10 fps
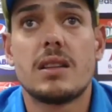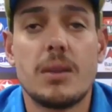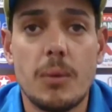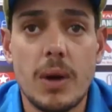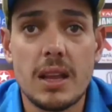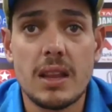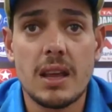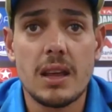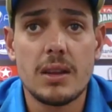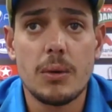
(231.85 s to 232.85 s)
the way
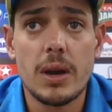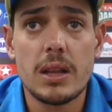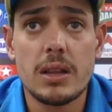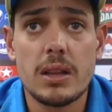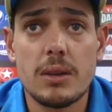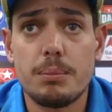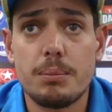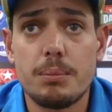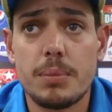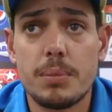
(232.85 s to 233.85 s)
the
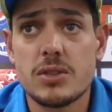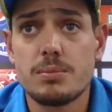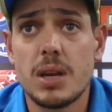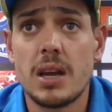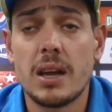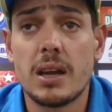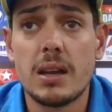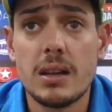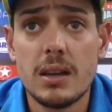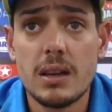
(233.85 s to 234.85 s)
pitch is playing,